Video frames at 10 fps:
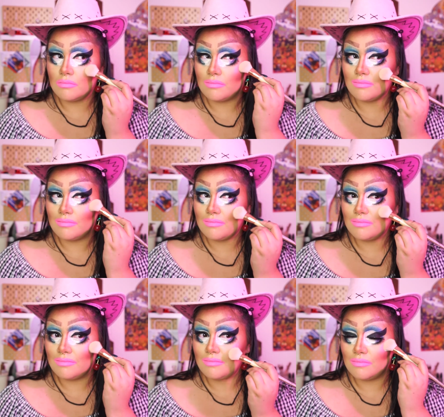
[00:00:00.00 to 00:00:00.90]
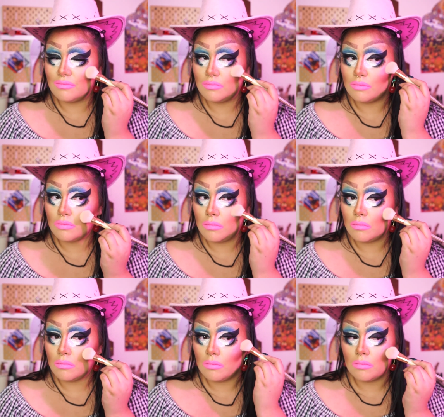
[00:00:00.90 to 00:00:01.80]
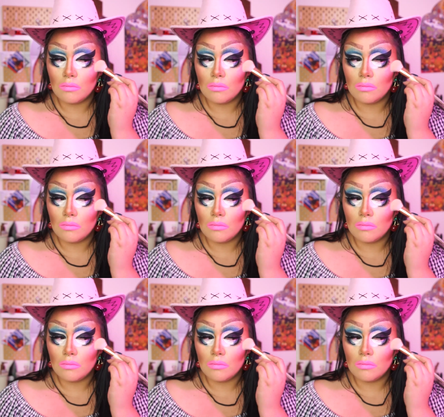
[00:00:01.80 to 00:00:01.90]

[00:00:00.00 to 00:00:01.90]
(silence)